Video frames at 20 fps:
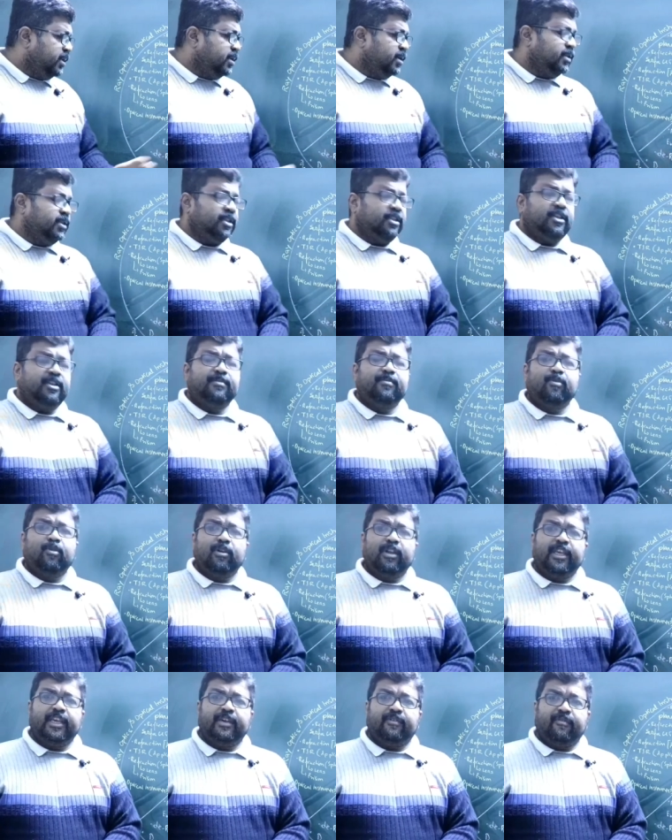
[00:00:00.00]
then the
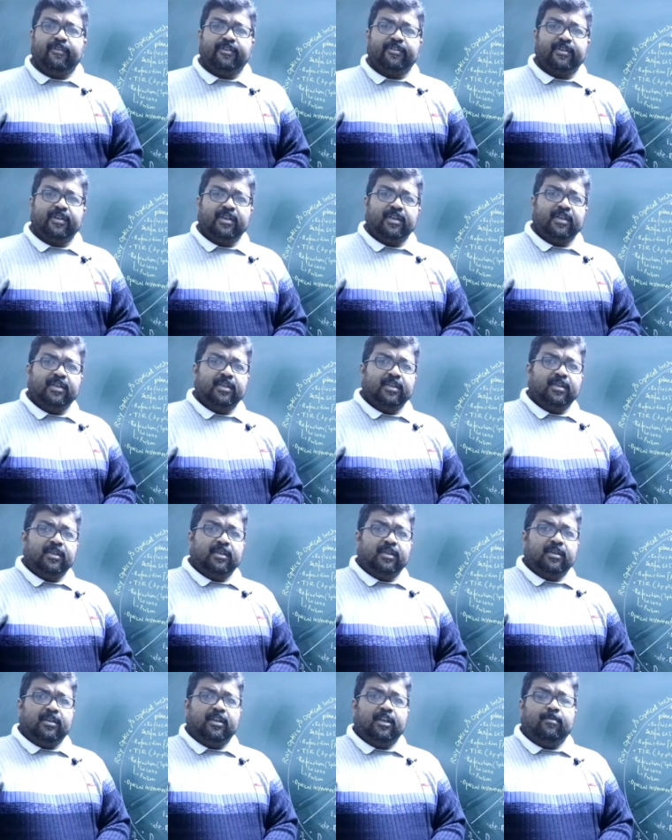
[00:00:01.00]
de Broglie equation,
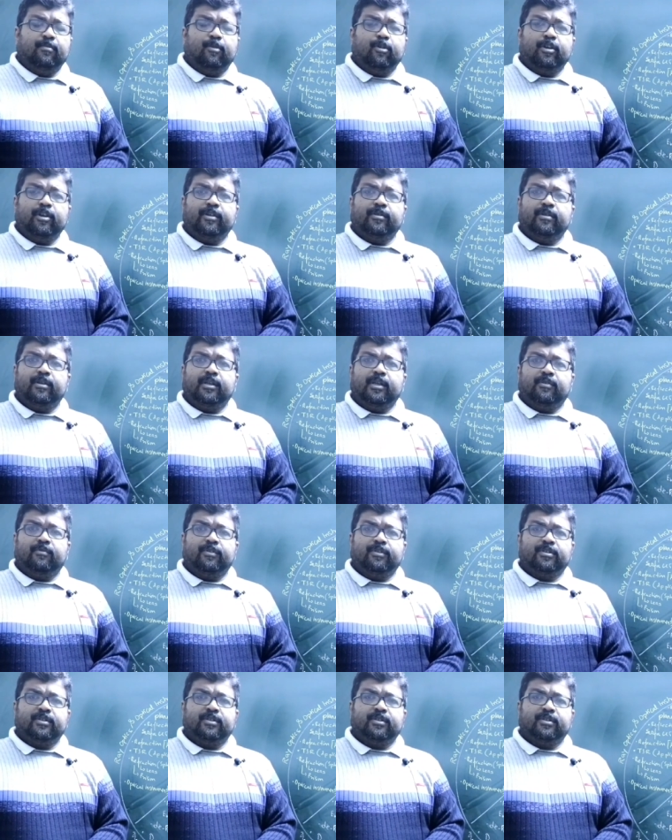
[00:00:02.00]
de Broglie